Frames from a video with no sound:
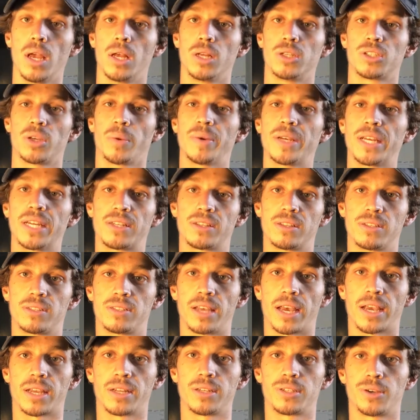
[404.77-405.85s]
So we get to the
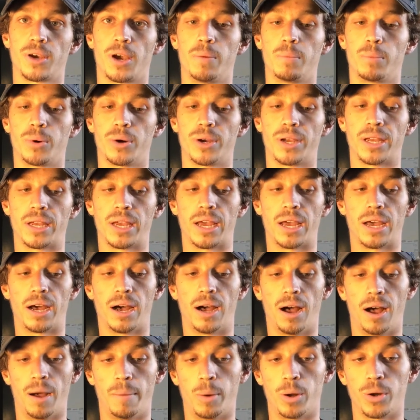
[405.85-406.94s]
second turn buoy.
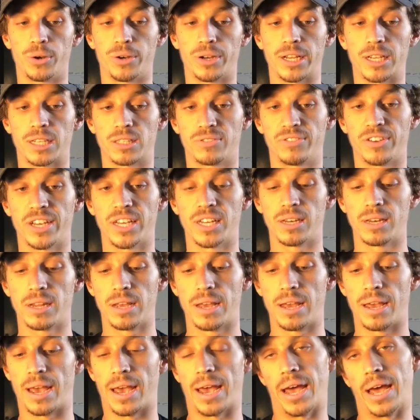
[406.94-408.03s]
I'm um, on Nick's feet.
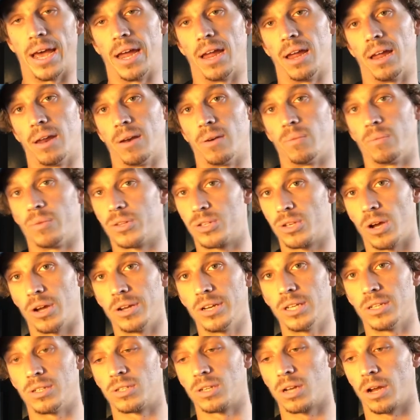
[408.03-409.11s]
And we turn
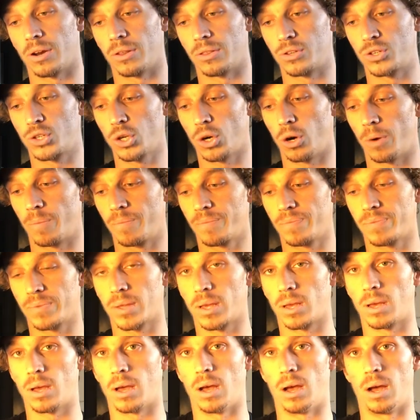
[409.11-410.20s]
in to go to the shore.
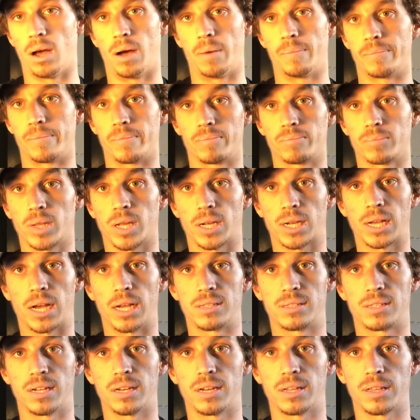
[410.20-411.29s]
Um, I
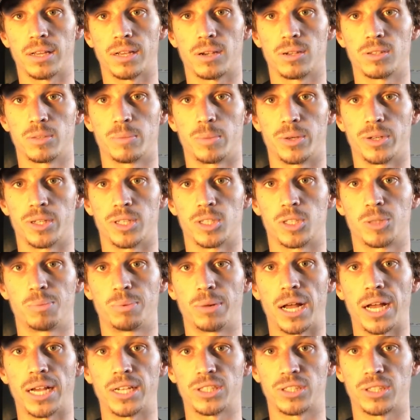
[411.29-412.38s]
can't see anything because I'm on his
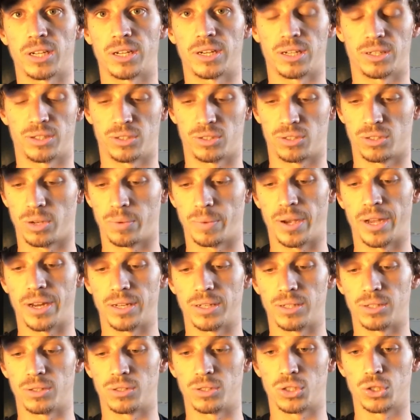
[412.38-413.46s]
splash. And I just know we're
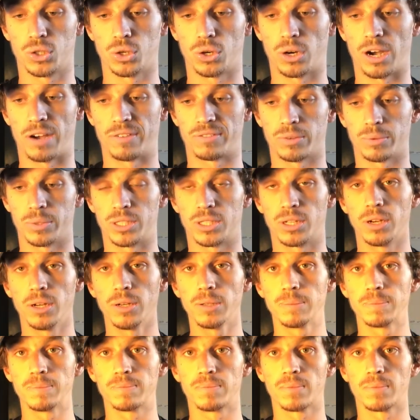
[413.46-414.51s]
heading to the shore after we turn.